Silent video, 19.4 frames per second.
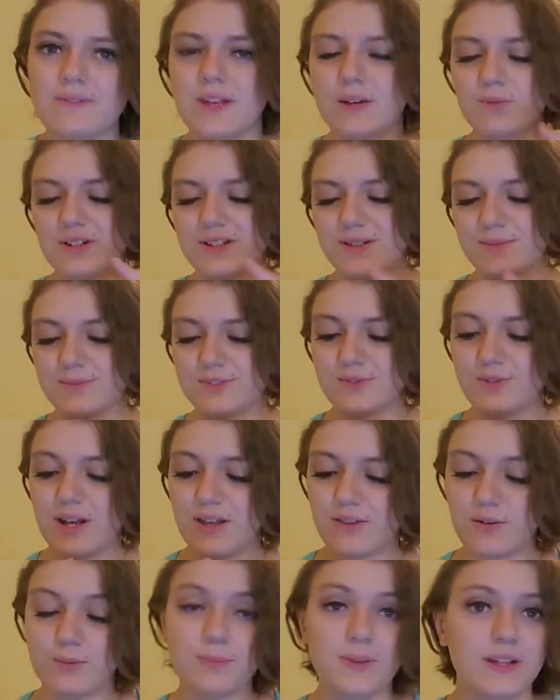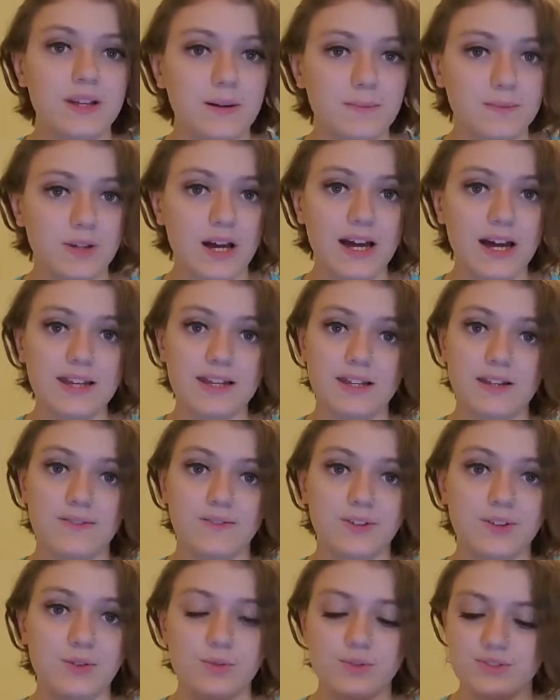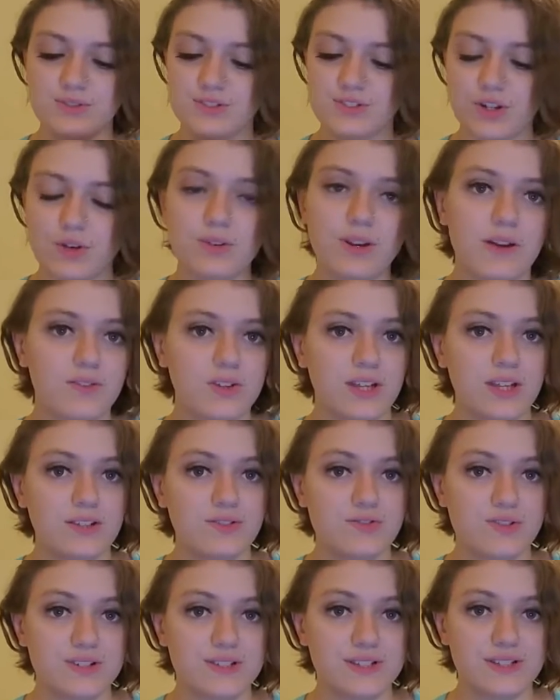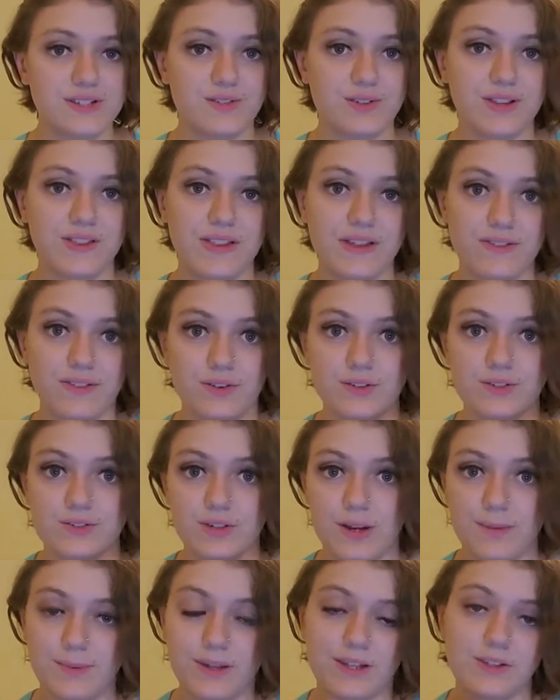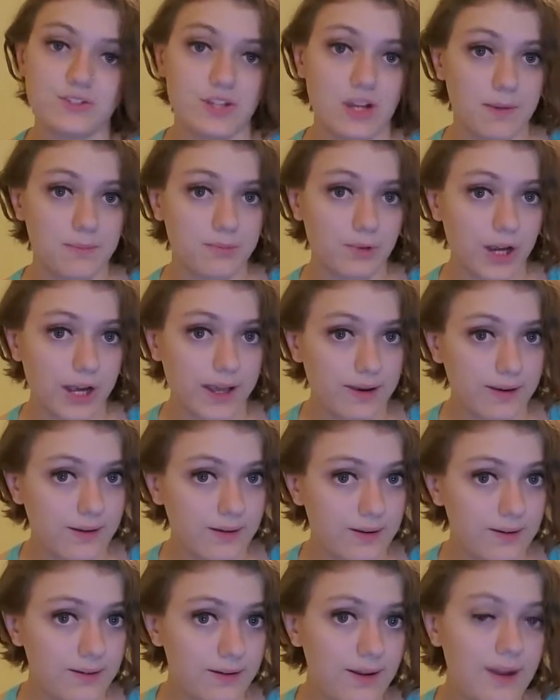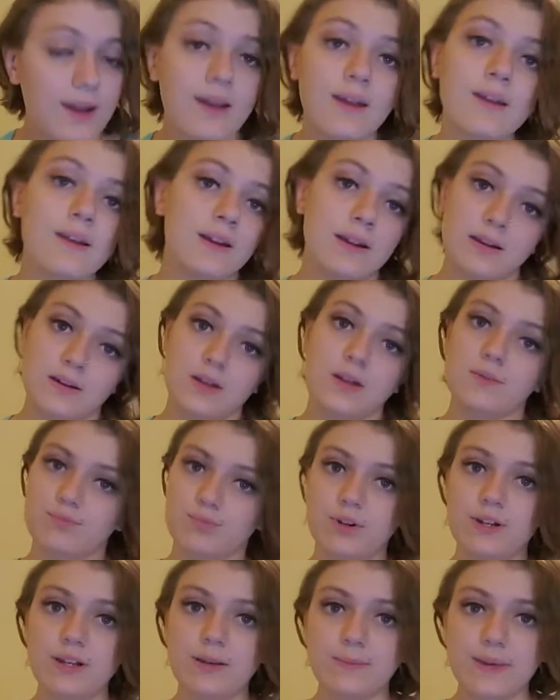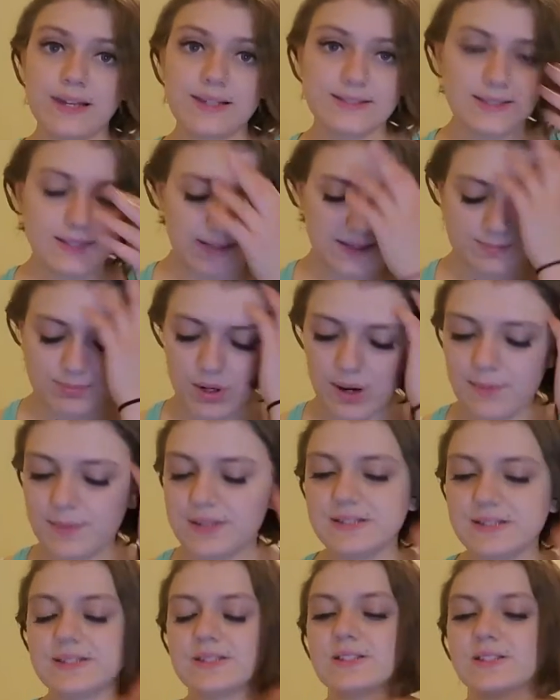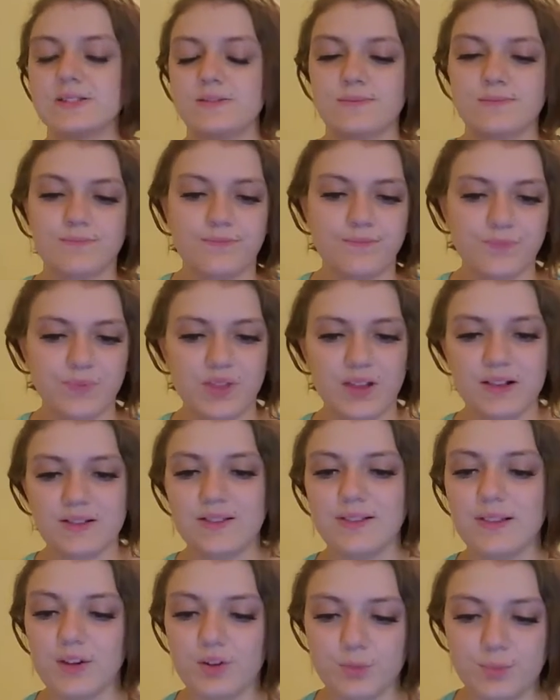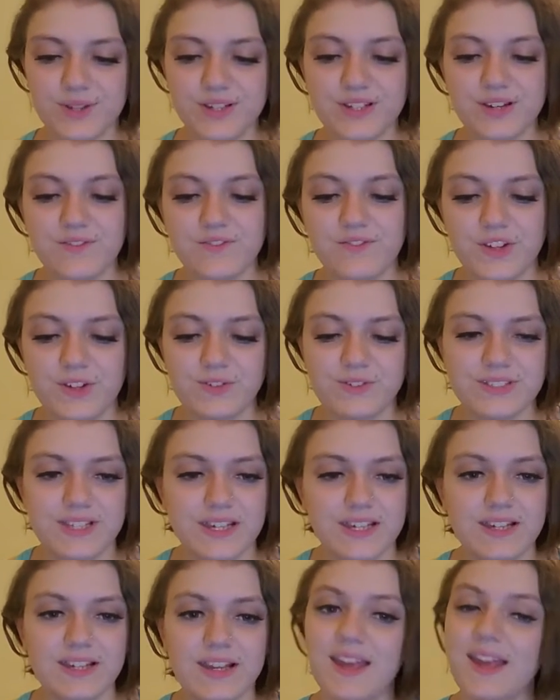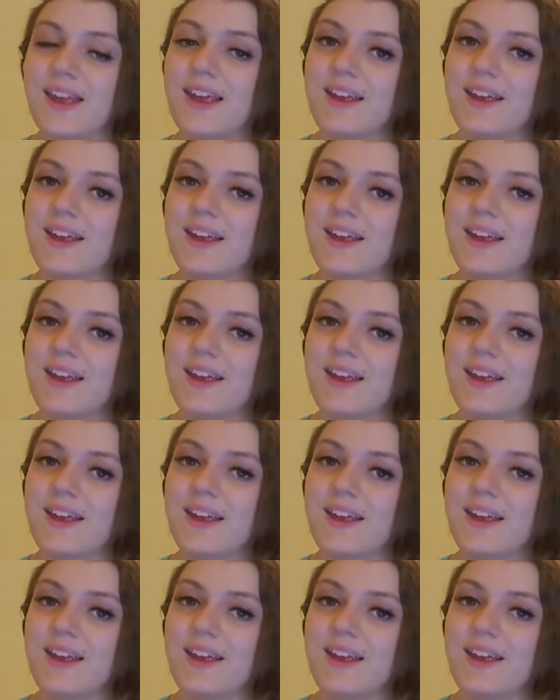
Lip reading: They want them to either become God, and if you don't have any interest in doing that, they're going to try and make you jump, right? Pretty basic premise. A little bit confusing.